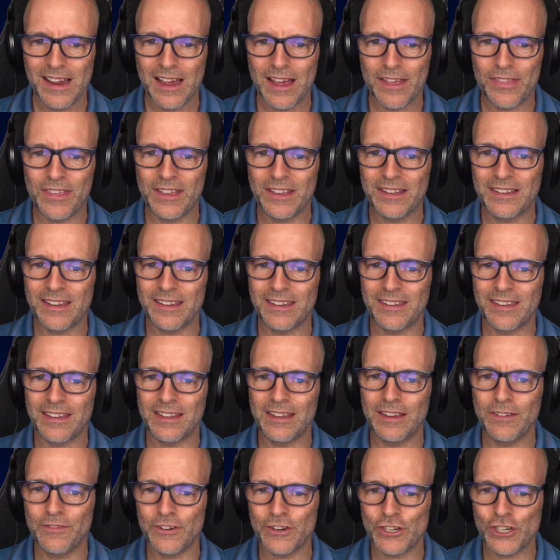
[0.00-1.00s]
I think there's a
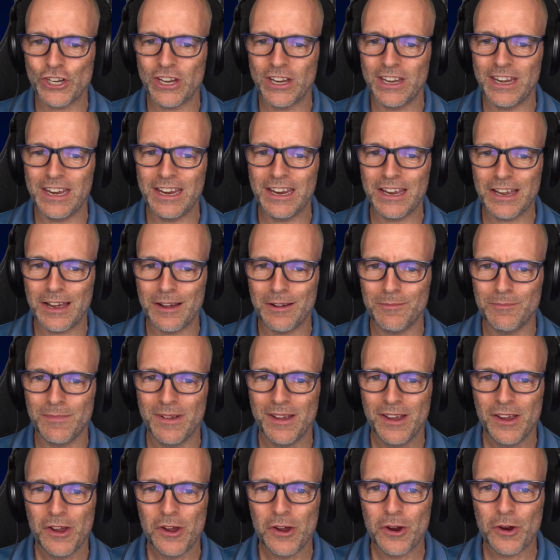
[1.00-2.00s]
DeFiChain Income
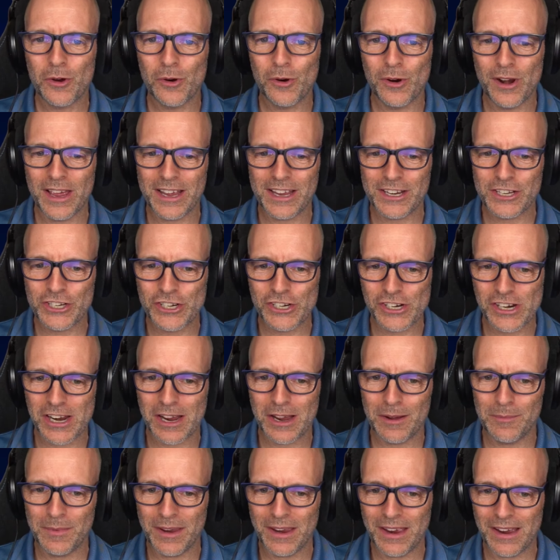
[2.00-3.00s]
collection
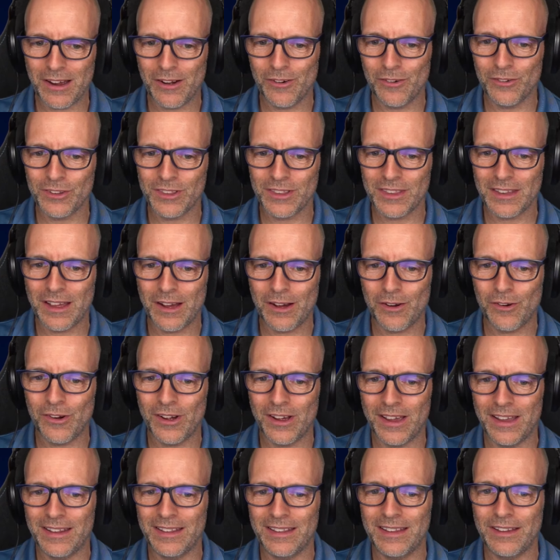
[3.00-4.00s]
coming out now,
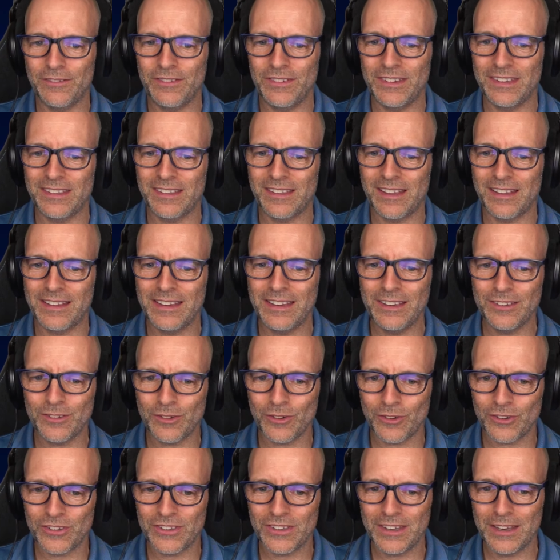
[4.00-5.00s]
and with the
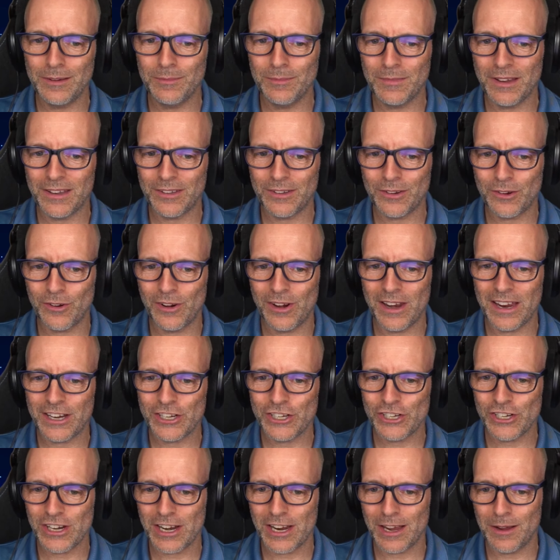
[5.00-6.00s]
D-Stocks team, there's a
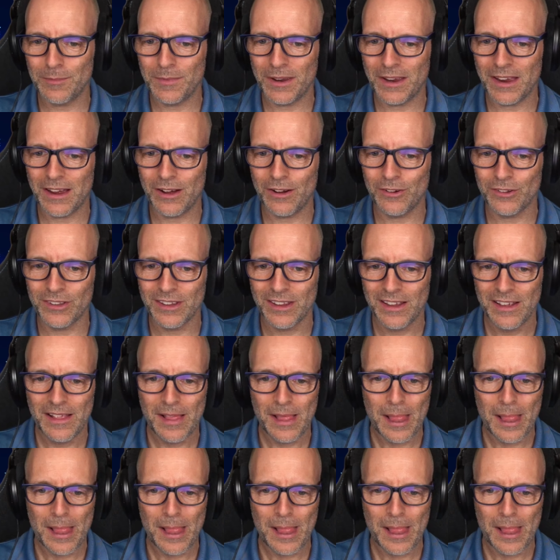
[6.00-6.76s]
collection coming out.